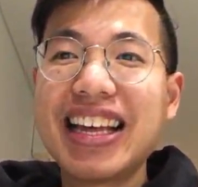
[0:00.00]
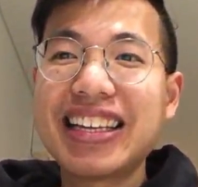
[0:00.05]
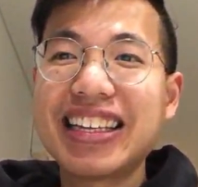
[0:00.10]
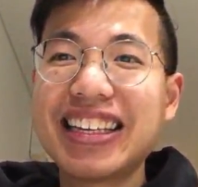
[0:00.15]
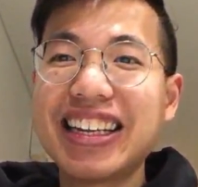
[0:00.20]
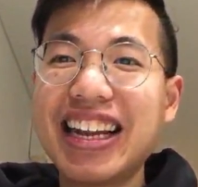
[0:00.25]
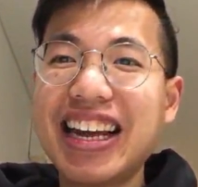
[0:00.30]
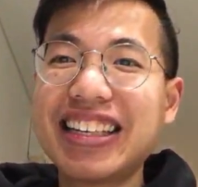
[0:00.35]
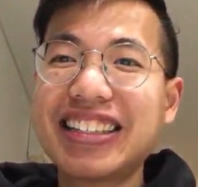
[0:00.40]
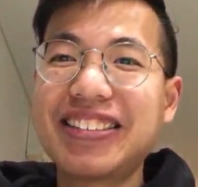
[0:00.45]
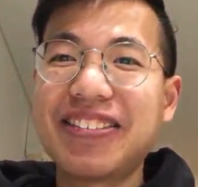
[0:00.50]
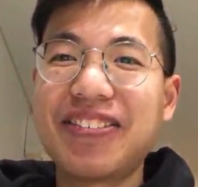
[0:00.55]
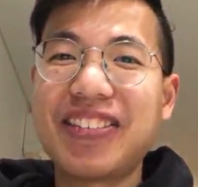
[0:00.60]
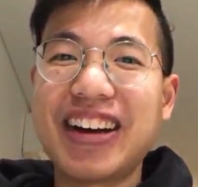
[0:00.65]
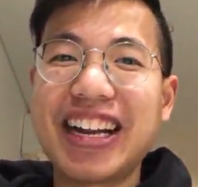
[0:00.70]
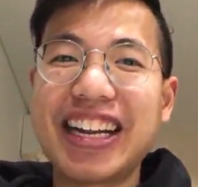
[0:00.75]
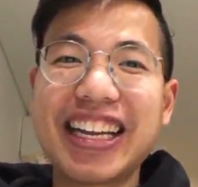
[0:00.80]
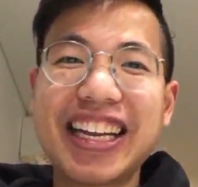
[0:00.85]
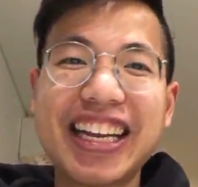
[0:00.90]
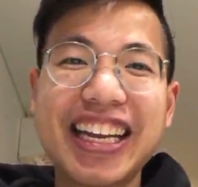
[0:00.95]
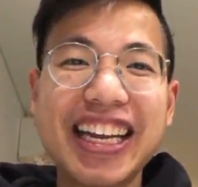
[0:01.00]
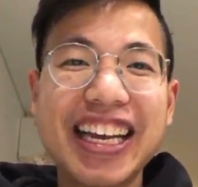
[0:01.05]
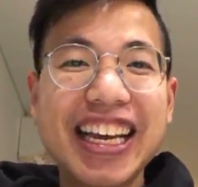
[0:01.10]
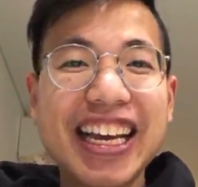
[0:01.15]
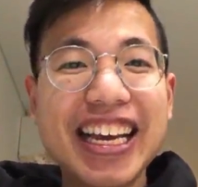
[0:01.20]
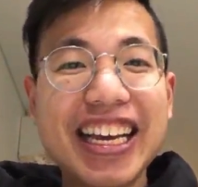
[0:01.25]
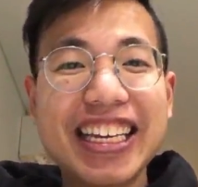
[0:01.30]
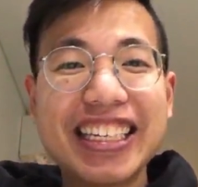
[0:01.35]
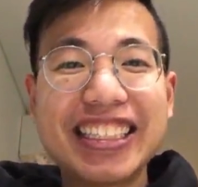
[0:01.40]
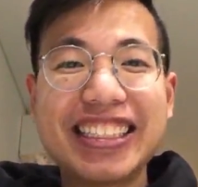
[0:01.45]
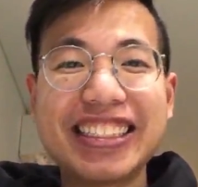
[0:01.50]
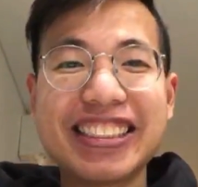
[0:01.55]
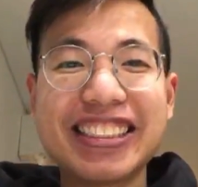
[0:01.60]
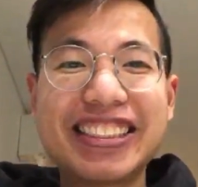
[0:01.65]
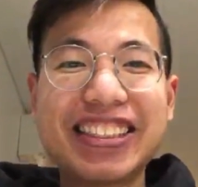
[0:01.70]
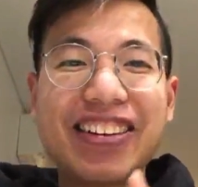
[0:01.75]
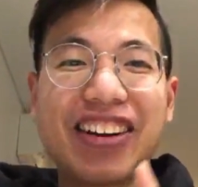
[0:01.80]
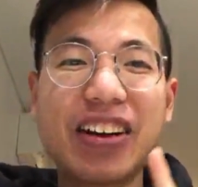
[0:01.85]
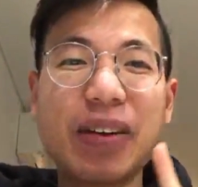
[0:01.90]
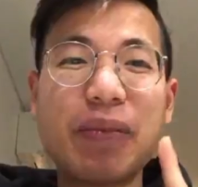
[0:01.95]
you like to party,
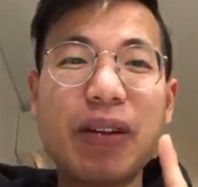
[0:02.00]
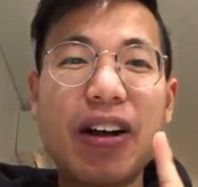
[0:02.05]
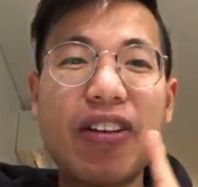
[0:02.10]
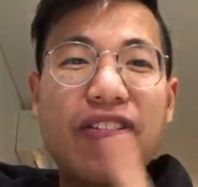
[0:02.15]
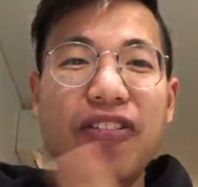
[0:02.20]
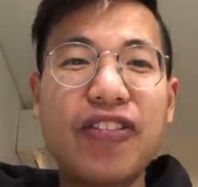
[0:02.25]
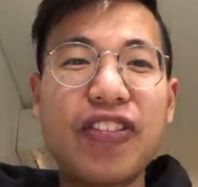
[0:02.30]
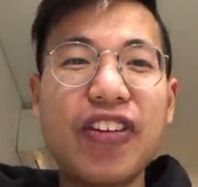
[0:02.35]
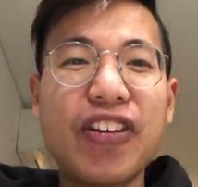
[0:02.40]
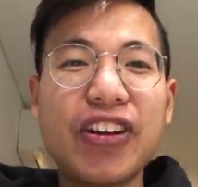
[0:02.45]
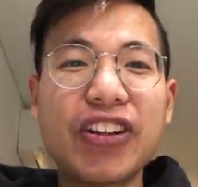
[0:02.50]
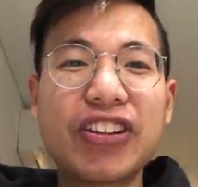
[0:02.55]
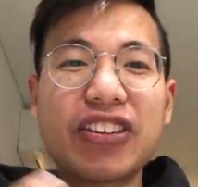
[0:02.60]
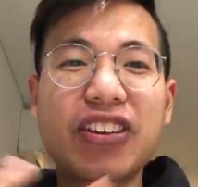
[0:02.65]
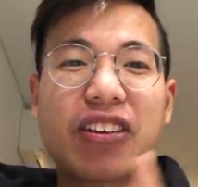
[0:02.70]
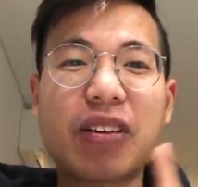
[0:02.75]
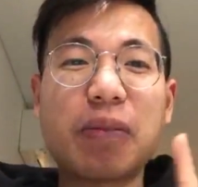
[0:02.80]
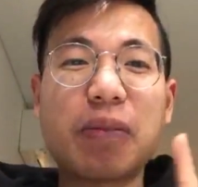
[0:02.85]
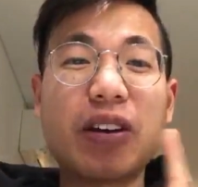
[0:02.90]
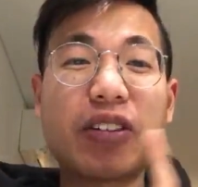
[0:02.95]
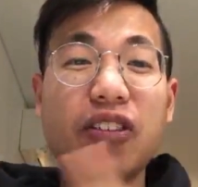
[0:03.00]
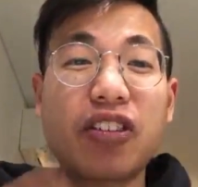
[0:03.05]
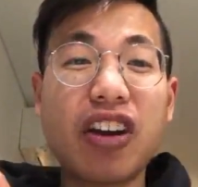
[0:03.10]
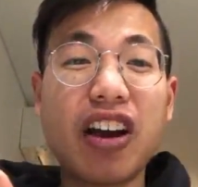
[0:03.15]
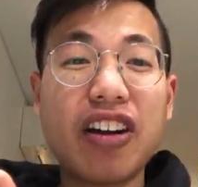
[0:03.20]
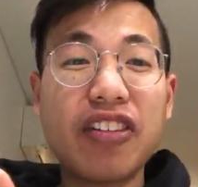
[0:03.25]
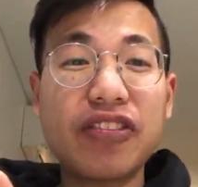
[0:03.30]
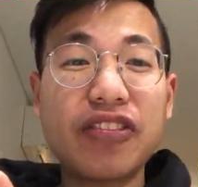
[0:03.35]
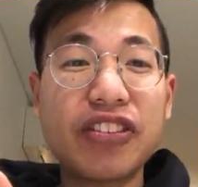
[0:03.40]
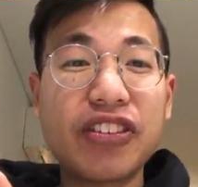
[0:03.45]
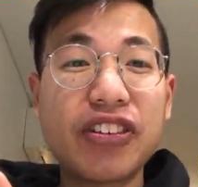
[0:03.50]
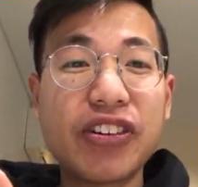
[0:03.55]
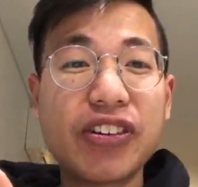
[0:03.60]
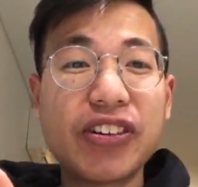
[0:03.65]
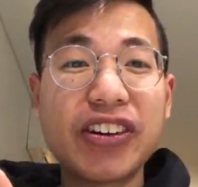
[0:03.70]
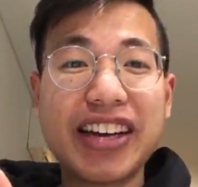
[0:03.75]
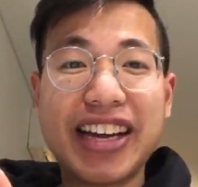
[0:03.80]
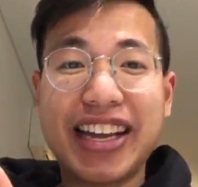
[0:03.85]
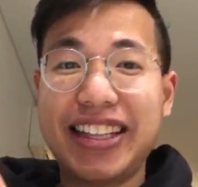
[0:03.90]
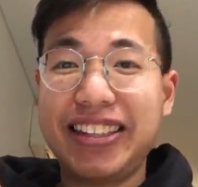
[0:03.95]
to talk about food, talk about
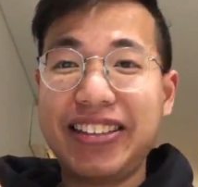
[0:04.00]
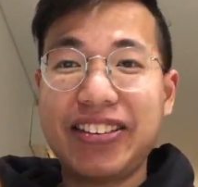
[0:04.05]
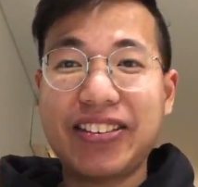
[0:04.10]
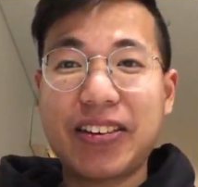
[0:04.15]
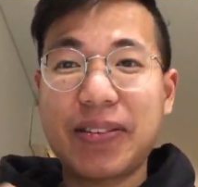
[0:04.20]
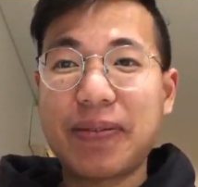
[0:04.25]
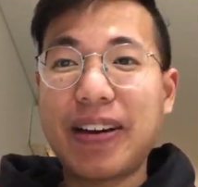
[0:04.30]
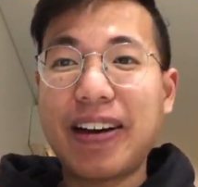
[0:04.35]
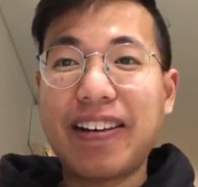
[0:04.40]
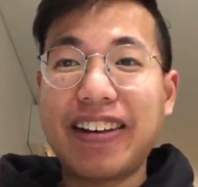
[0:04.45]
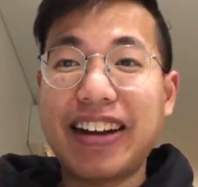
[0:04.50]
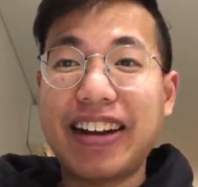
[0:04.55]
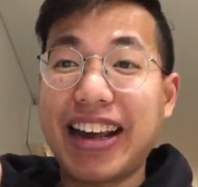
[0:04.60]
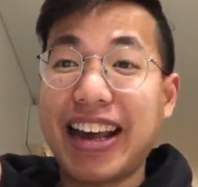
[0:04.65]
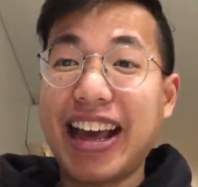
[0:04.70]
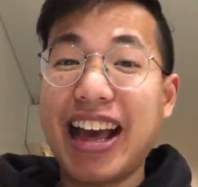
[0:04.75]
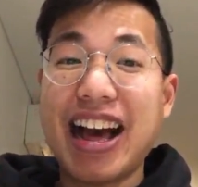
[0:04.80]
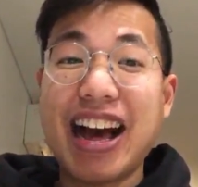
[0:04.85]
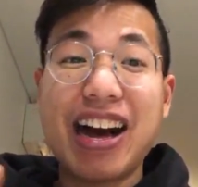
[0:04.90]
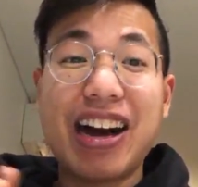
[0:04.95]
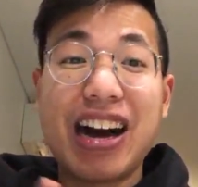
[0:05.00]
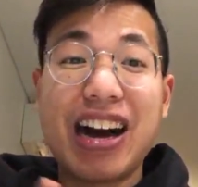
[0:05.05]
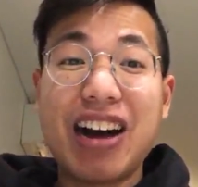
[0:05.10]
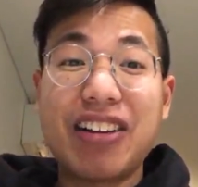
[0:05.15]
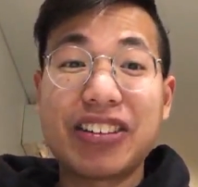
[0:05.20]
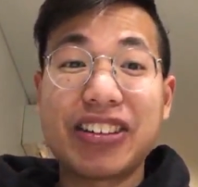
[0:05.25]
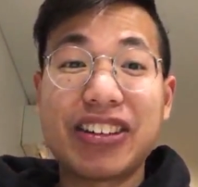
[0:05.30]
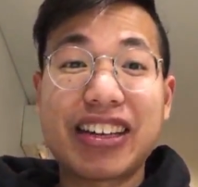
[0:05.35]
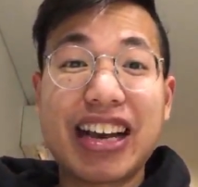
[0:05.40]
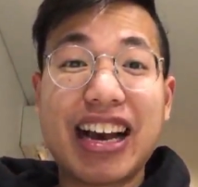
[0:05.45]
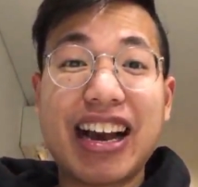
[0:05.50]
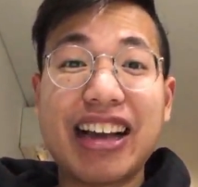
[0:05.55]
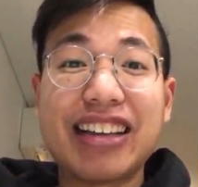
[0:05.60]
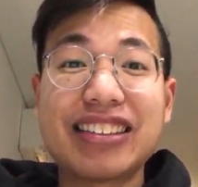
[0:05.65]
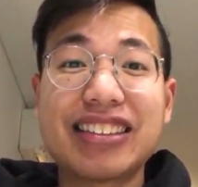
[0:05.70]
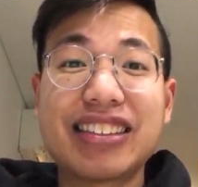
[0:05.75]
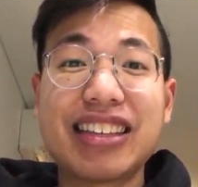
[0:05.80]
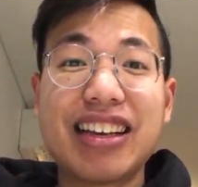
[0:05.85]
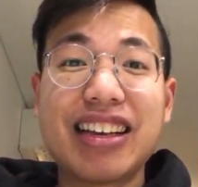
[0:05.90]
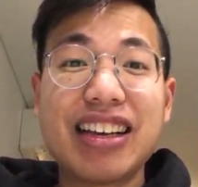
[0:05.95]
travel, and talk about like how you
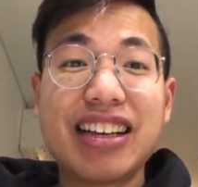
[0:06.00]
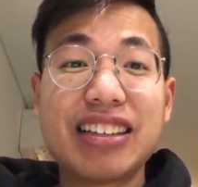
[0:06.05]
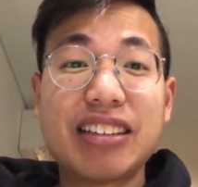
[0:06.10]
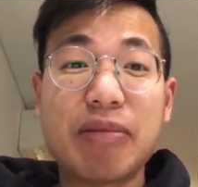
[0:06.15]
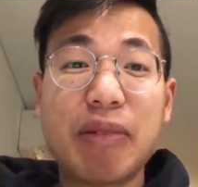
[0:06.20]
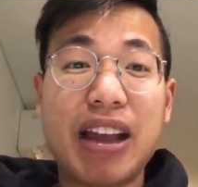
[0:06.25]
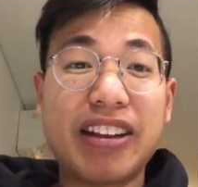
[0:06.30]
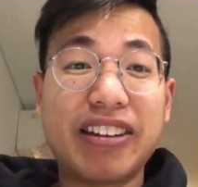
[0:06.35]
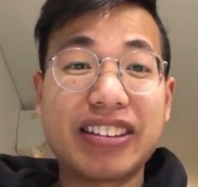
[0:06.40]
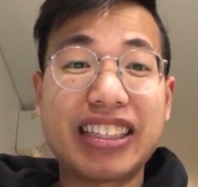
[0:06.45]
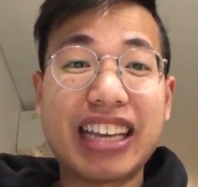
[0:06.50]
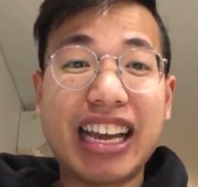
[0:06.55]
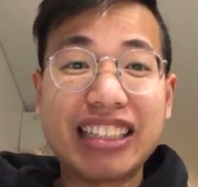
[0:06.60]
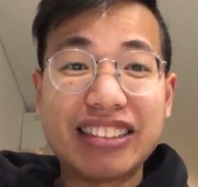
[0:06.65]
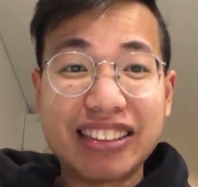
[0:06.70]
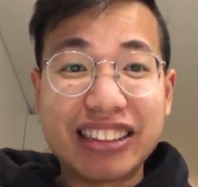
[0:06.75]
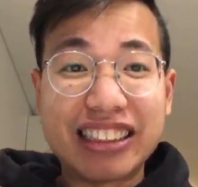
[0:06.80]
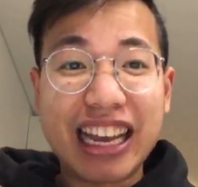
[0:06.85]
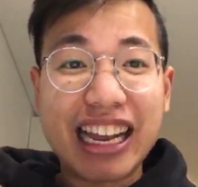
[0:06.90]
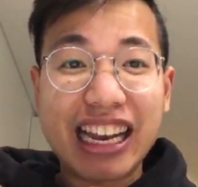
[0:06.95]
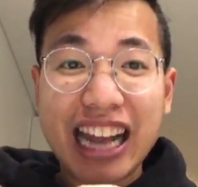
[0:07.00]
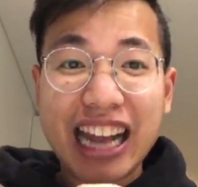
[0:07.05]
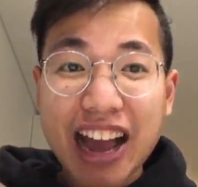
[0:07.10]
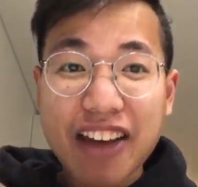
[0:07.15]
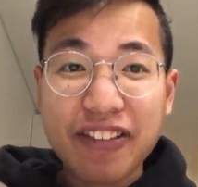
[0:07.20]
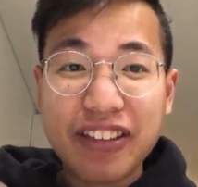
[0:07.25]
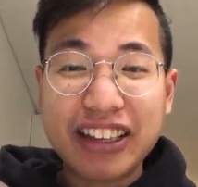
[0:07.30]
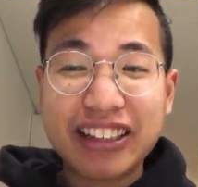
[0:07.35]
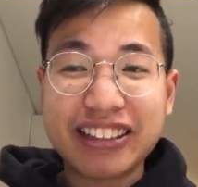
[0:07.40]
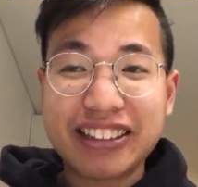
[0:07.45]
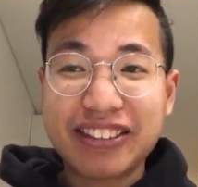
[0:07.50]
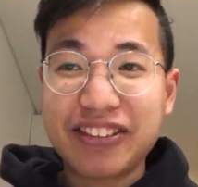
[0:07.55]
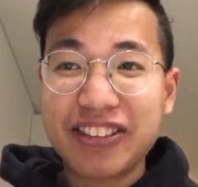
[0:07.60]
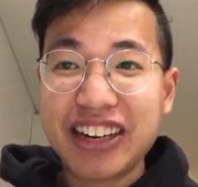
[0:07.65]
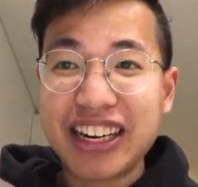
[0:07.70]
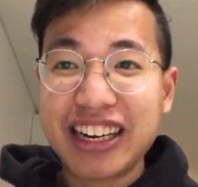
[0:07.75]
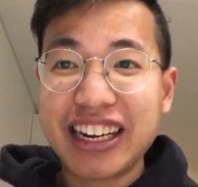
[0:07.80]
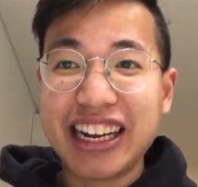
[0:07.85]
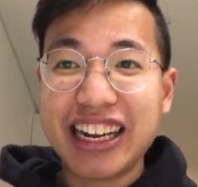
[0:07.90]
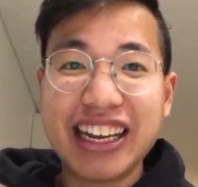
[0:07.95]
guys spend your day-to-day life. It is
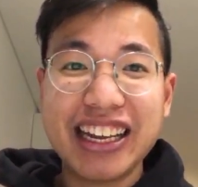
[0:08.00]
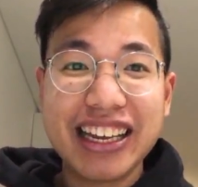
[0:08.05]
really